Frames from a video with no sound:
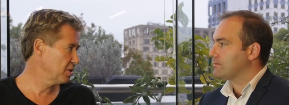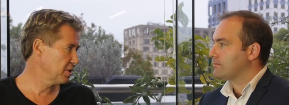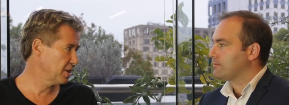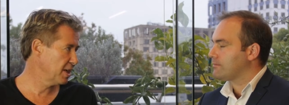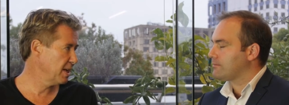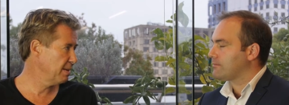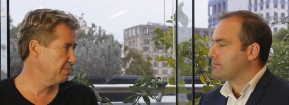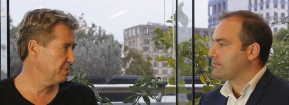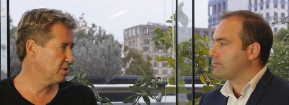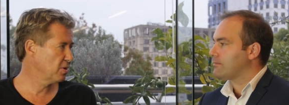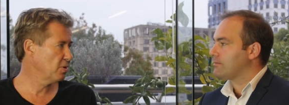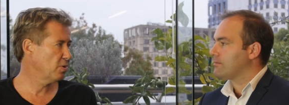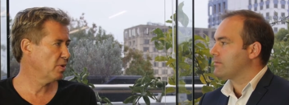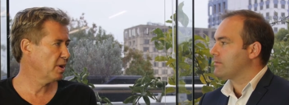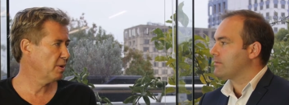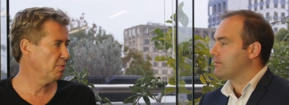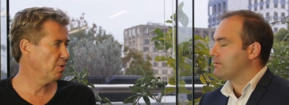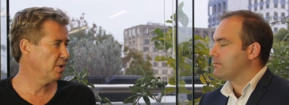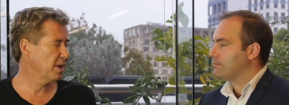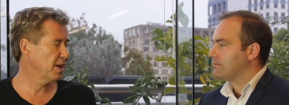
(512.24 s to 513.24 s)
Speaker 1: schemes, call
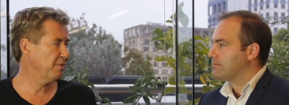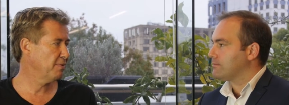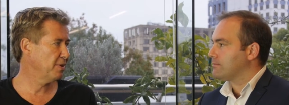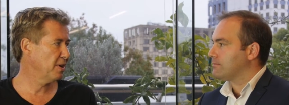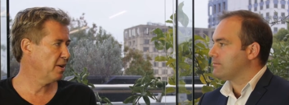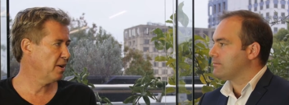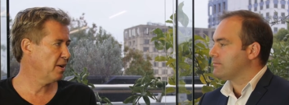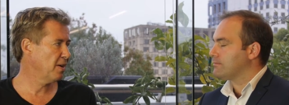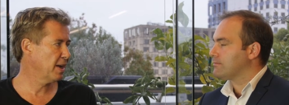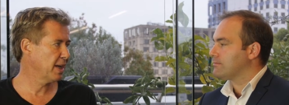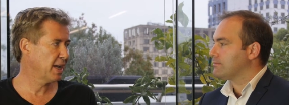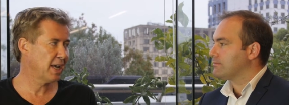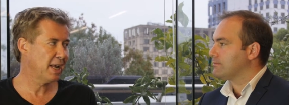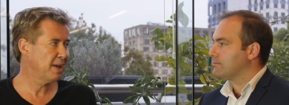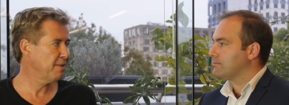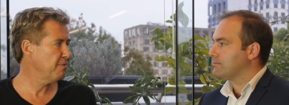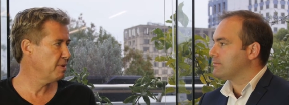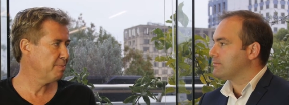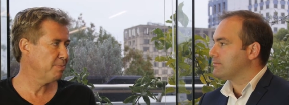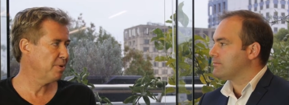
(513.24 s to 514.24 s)
it whatever you like. Get
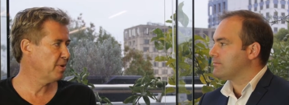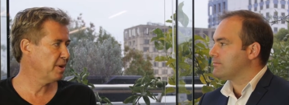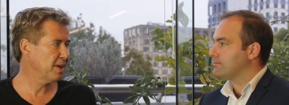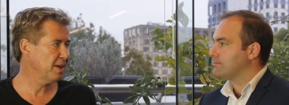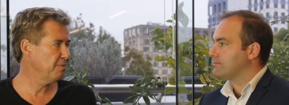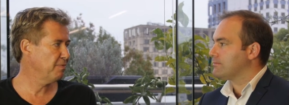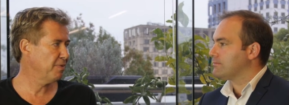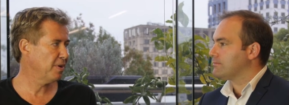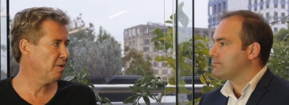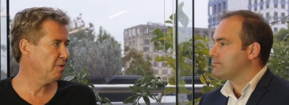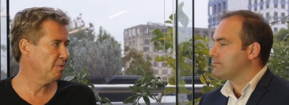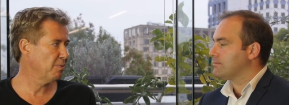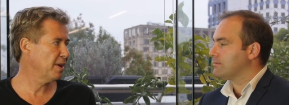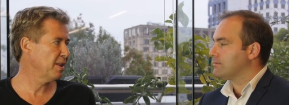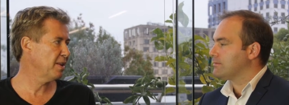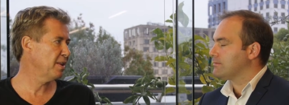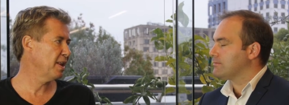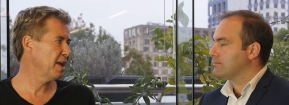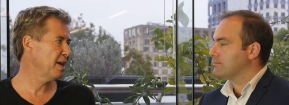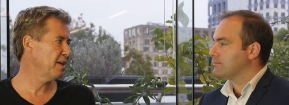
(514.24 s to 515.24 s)
everybody involved,
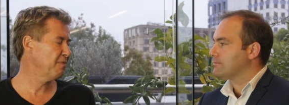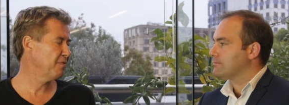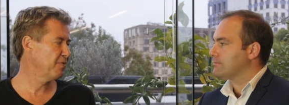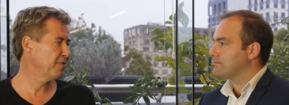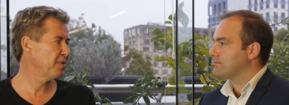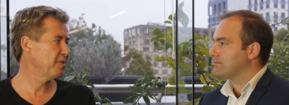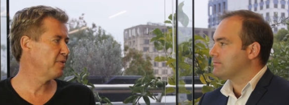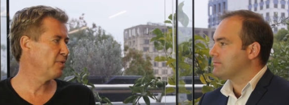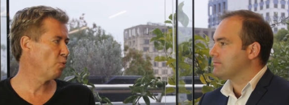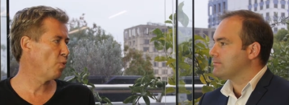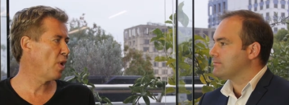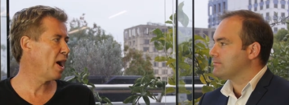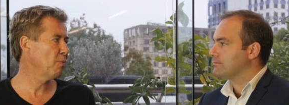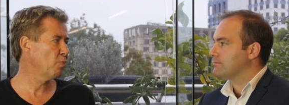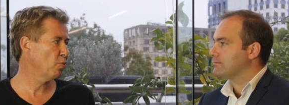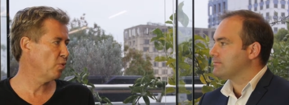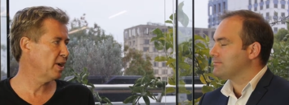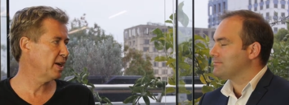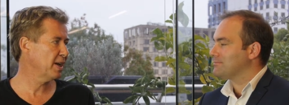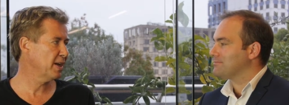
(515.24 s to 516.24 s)
whether they're for one
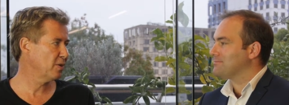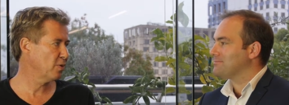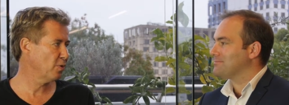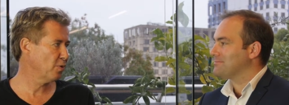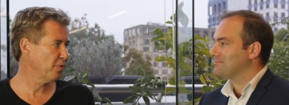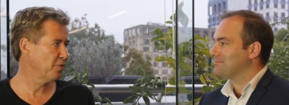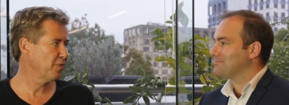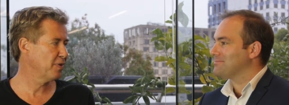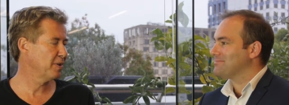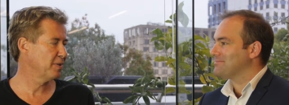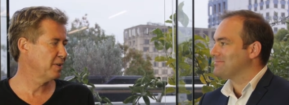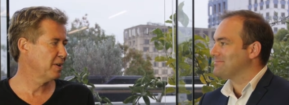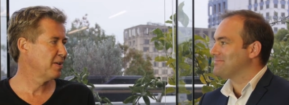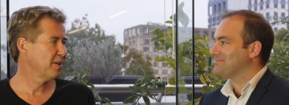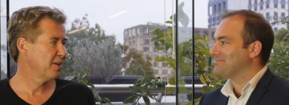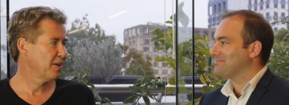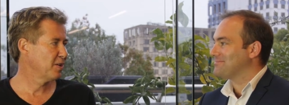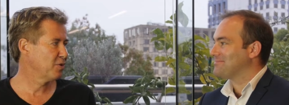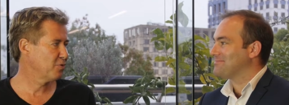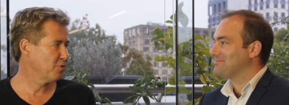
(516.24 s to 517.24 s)
week or for
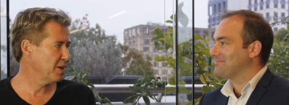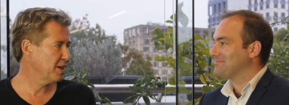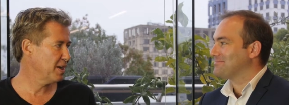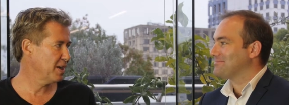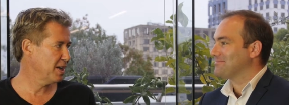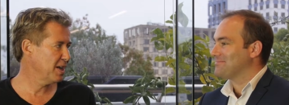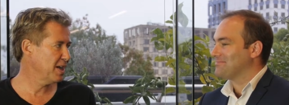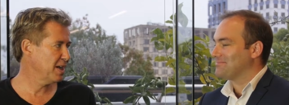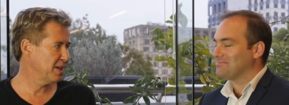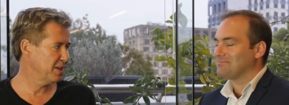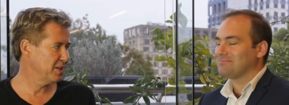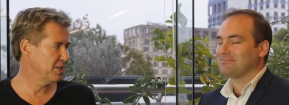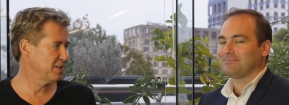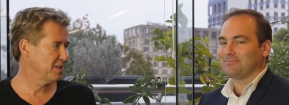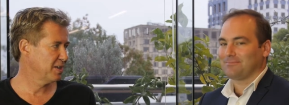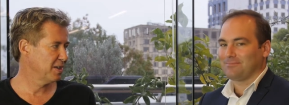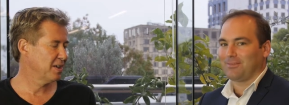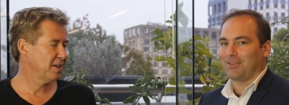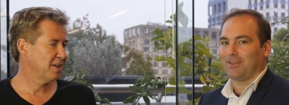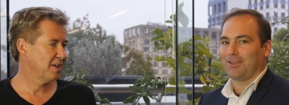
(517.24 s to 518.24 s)
three years.
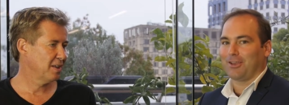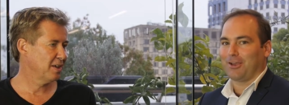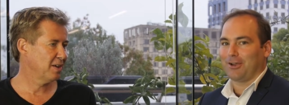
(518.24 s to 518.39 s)
There you